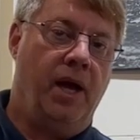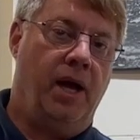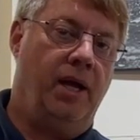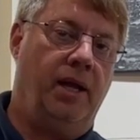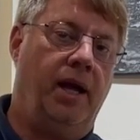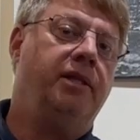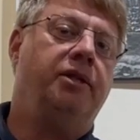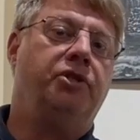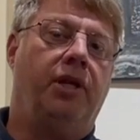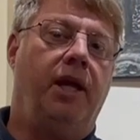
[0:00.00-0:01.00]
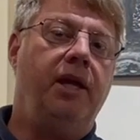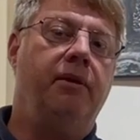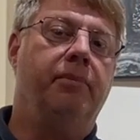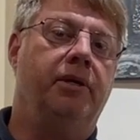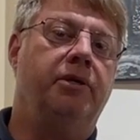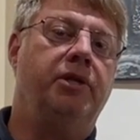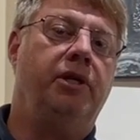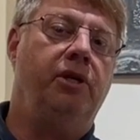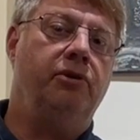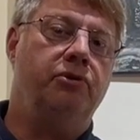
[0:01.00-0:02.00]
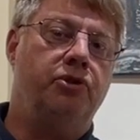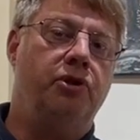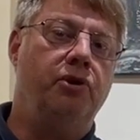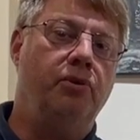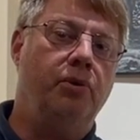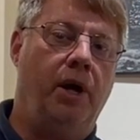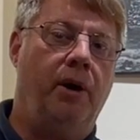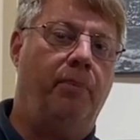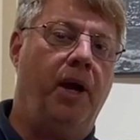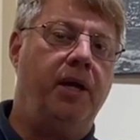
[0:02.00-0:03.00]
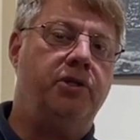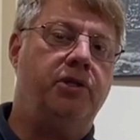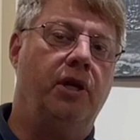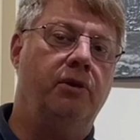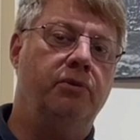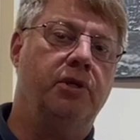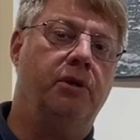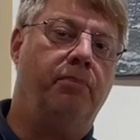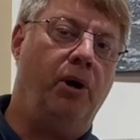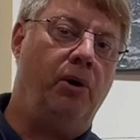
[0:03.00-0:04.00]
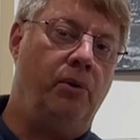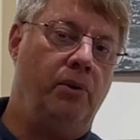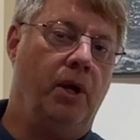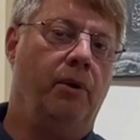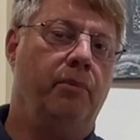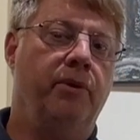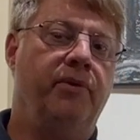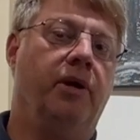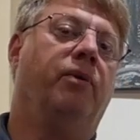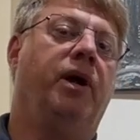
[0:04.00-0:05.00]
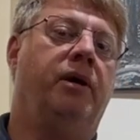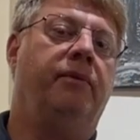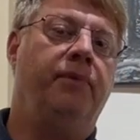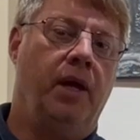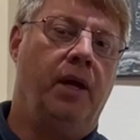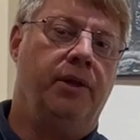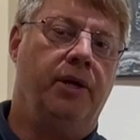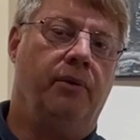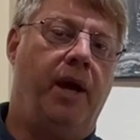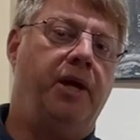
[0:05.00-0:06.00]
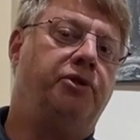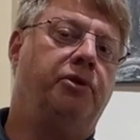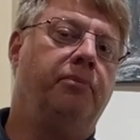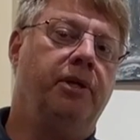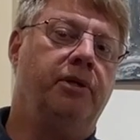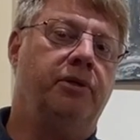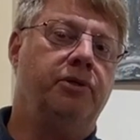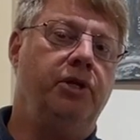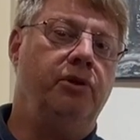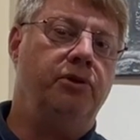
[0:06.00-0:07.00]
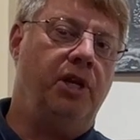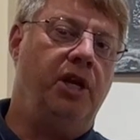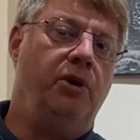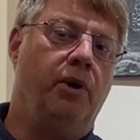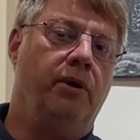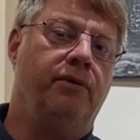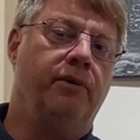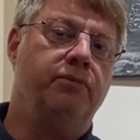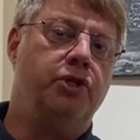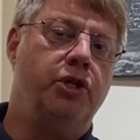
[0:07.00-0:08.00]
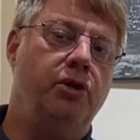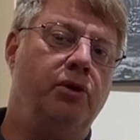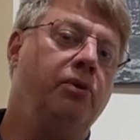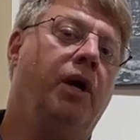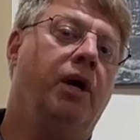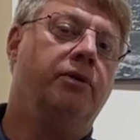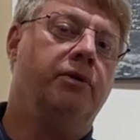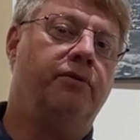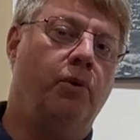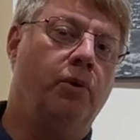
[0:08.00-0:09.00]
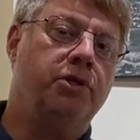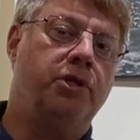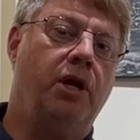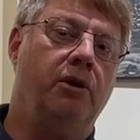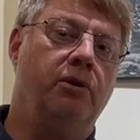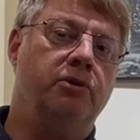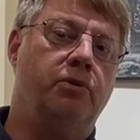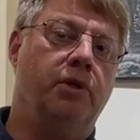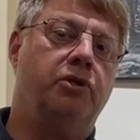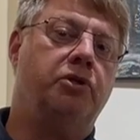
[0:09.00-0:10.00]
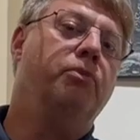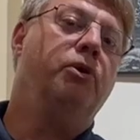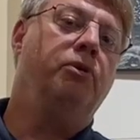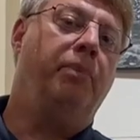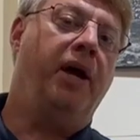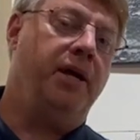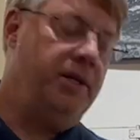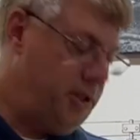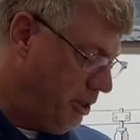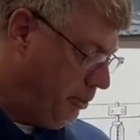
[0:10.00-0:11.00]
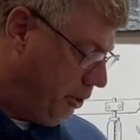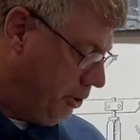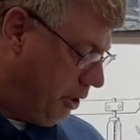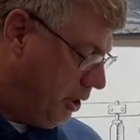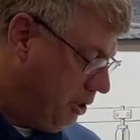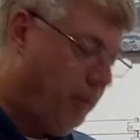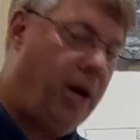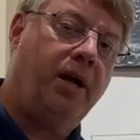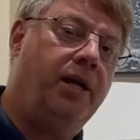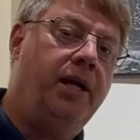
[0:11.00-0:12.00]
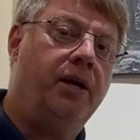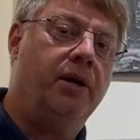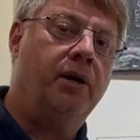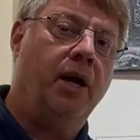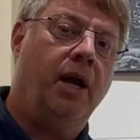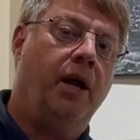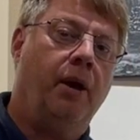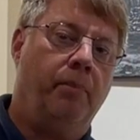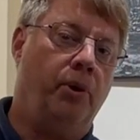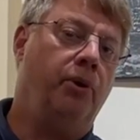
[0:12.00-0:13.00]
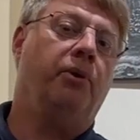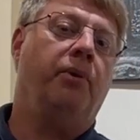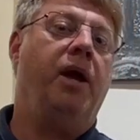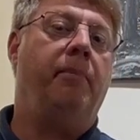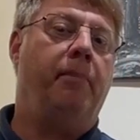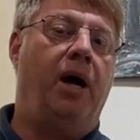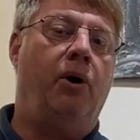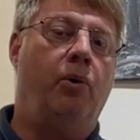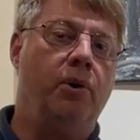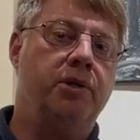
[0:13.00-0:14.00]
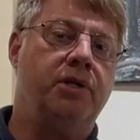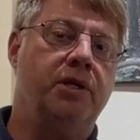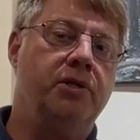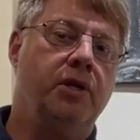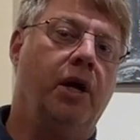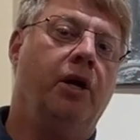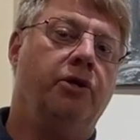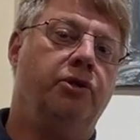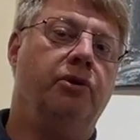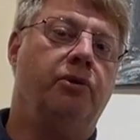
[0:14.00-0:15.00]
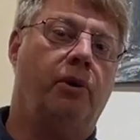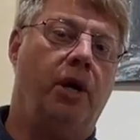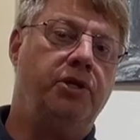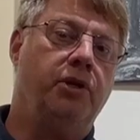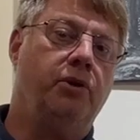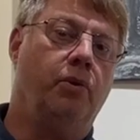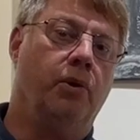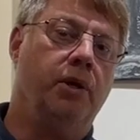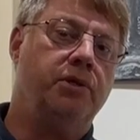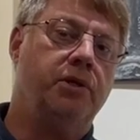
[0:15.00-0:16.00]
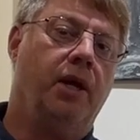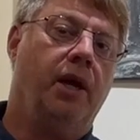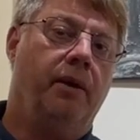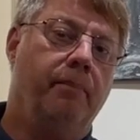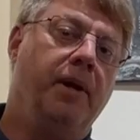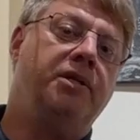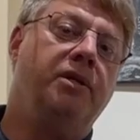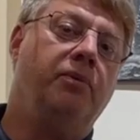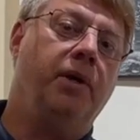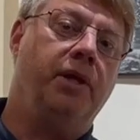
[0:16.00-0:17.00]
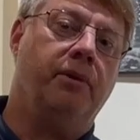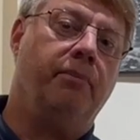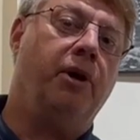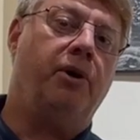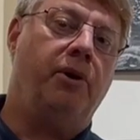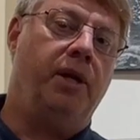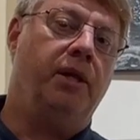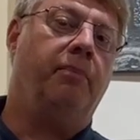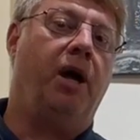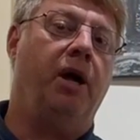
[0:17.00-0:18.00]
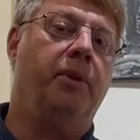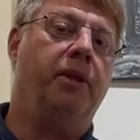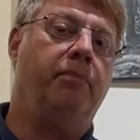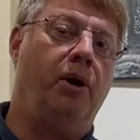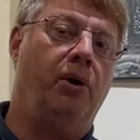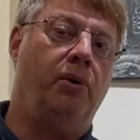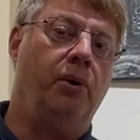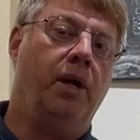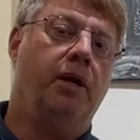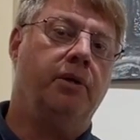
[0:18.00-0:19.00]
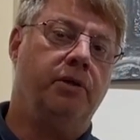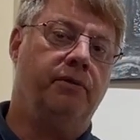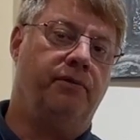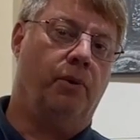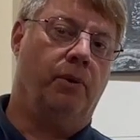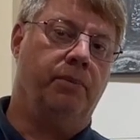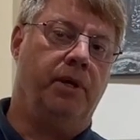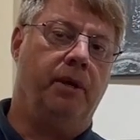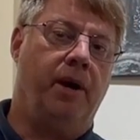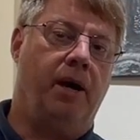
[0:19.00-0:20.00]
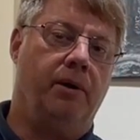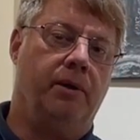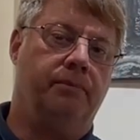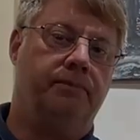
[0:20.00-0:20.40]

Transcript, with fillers: Unlike the Chilean mills that used two upright stones in a bowl moving around, the Arrastra mills used anywhere from two to four stones with a smooth base, similar to this model here, pulled around by horses to crush the quartz, mix it with the mercury in the bottom of the bowl to form the amalgam.